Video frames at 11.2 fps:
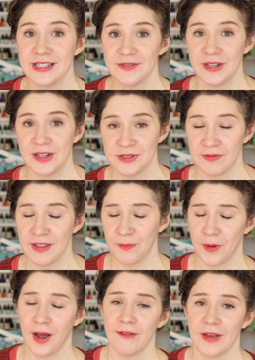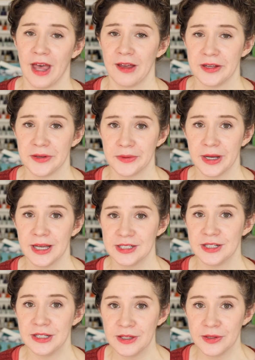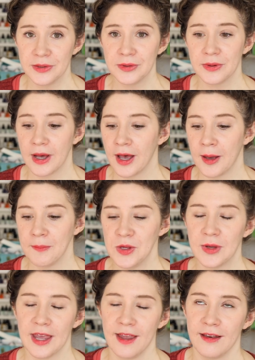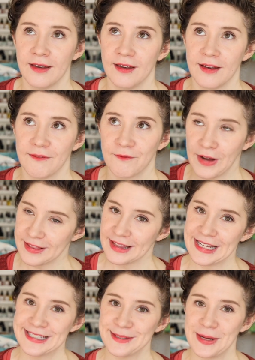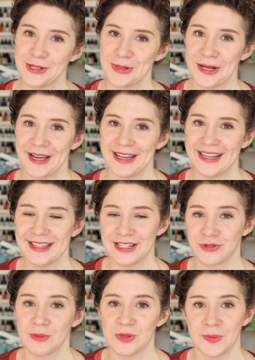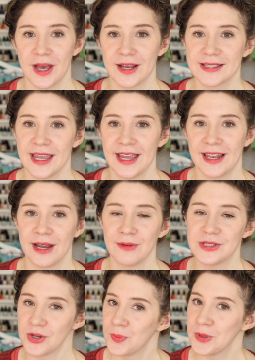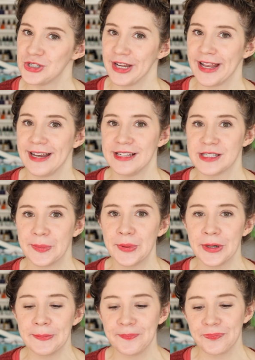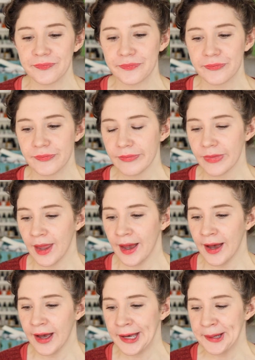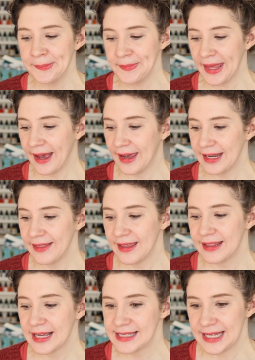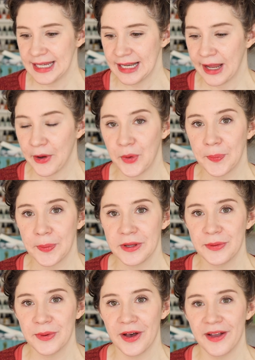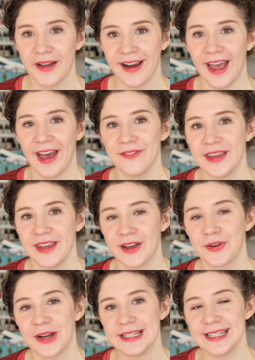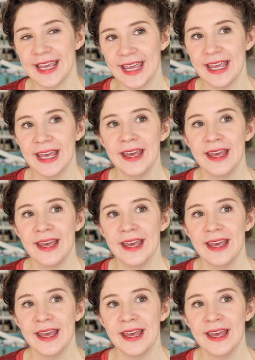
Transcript: these videos, if they've brought value to you, um, you can find the link to Patreon in the description box. And I would so appreciate any support. Um, yeah, and I think that's it. I hope you all are having a great day,